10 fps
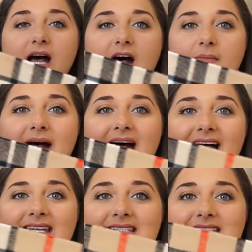
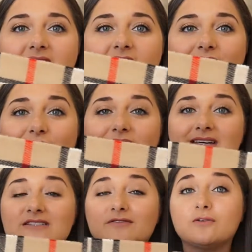And I got
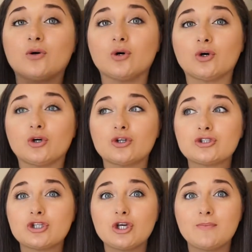this for
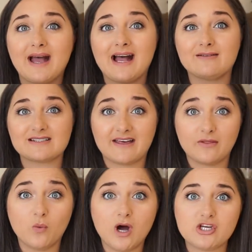£2 and
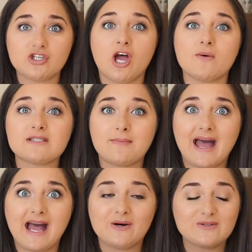the white shirt was
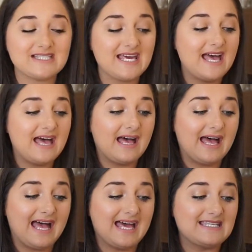£1.
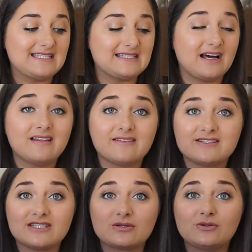And I think
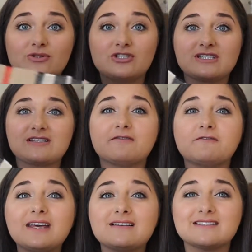this is gorgeous. It
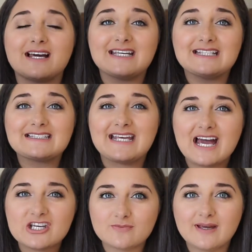feels like it's
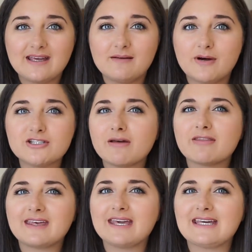cashmere, but I don't
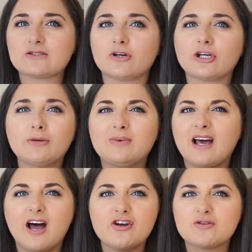think it is, or it could be
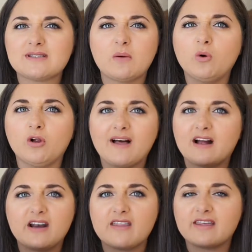like 100% wool, that
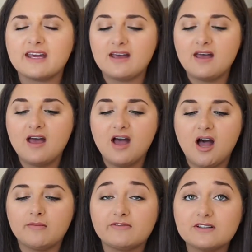kind of thing.
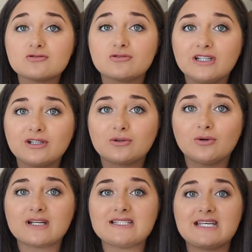It feels really good
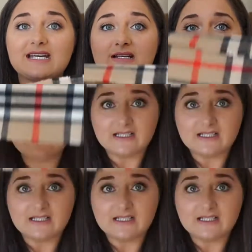quality.